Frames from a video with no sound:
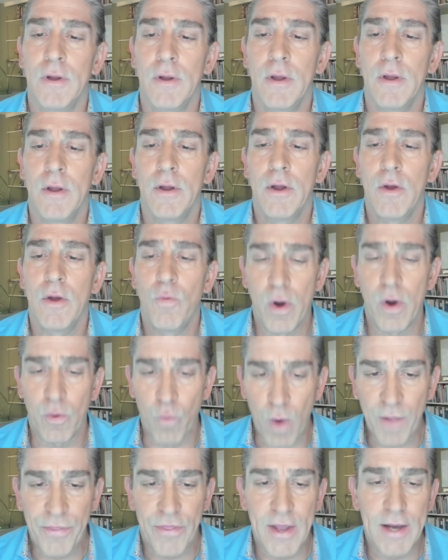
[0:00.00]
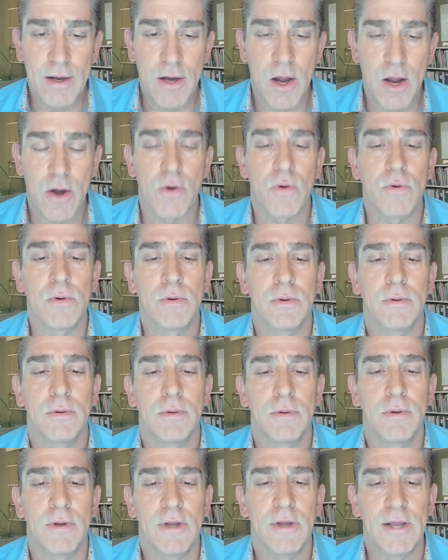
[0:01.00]
where what they know,
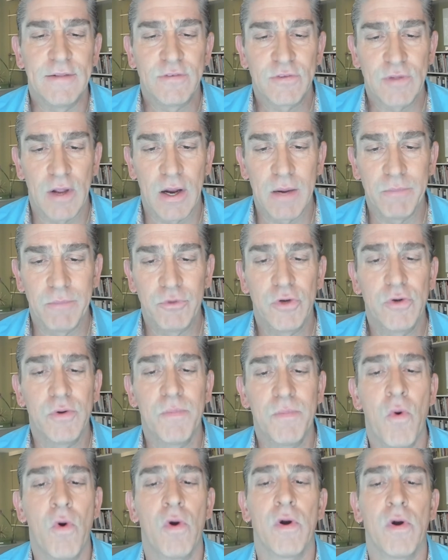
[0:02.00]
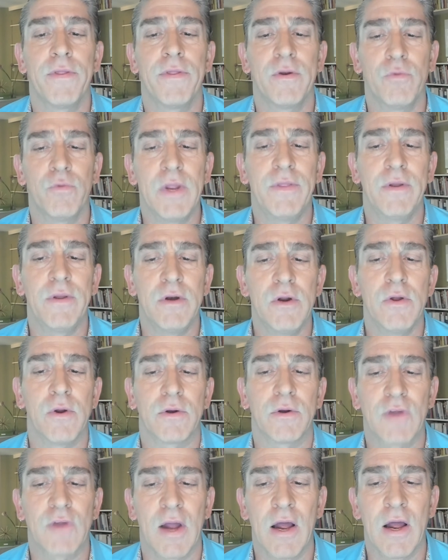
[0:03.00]
it's time to do more than read the New York
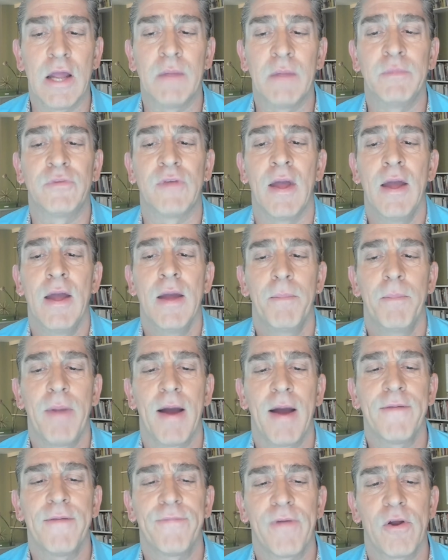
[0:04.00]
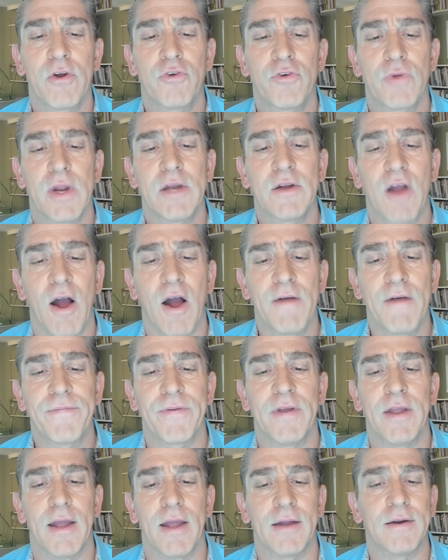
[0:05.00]
Times, buy fair trade
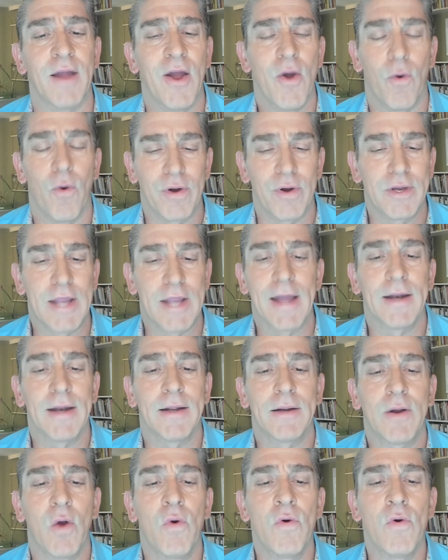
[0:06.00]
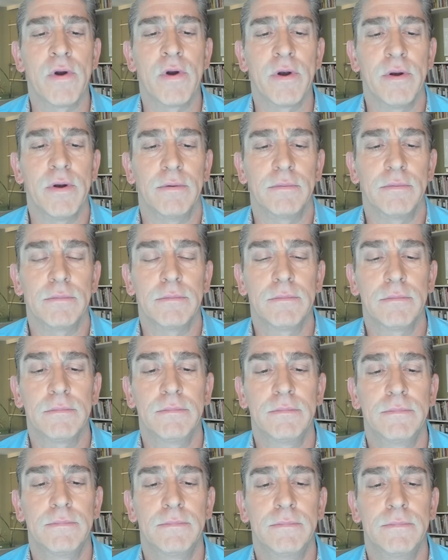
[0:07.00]
coffee and organic corn.
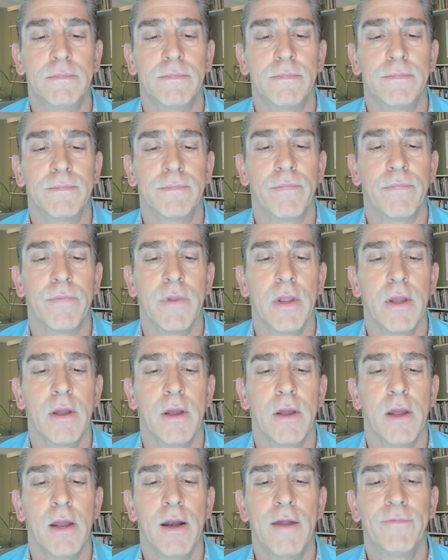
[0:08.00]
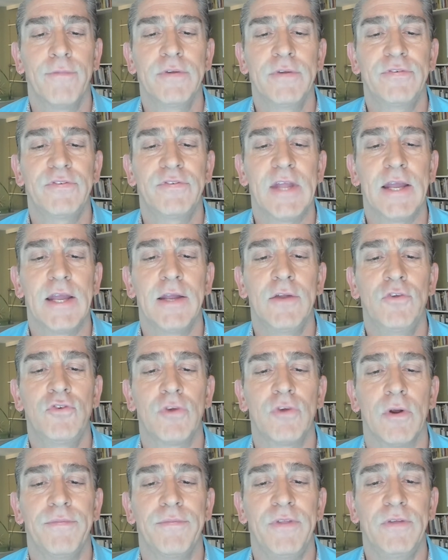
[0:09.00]
In every stage
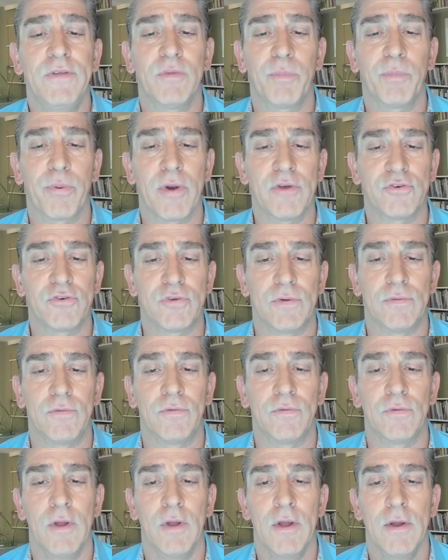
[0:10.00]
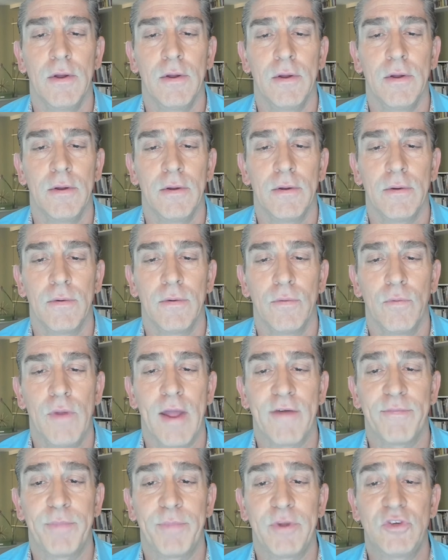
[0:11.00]
of these oppressions, we
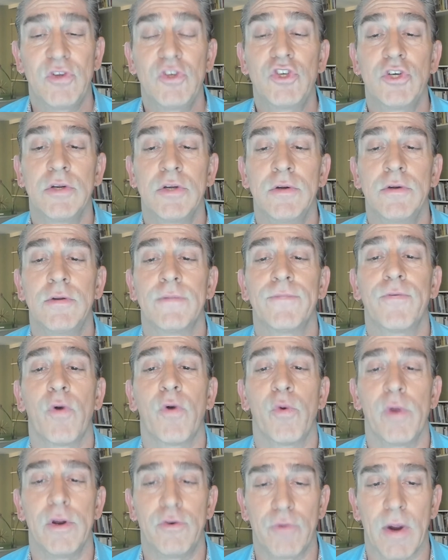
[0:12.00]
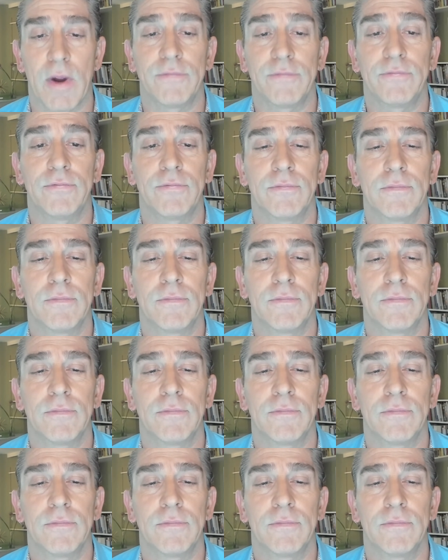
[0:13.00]
have petitioned for redress.